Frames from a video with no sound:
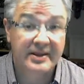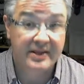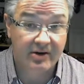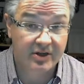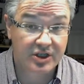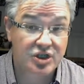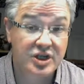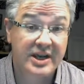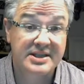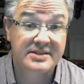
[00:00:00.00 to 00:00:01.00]
they are a
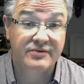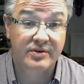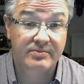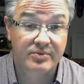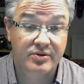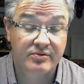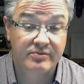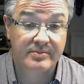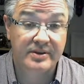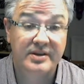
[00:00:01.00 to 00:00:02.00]
chance for
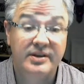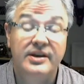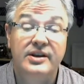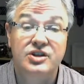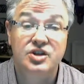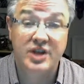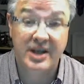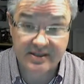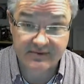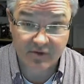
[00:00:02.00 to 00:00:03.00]
improvement, a
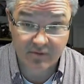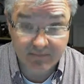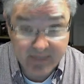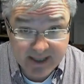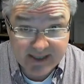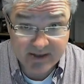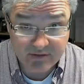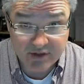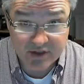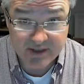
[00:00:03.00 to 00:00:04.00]
chance for better
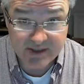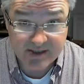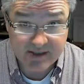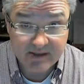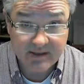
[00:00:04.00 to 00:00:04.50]
solutions.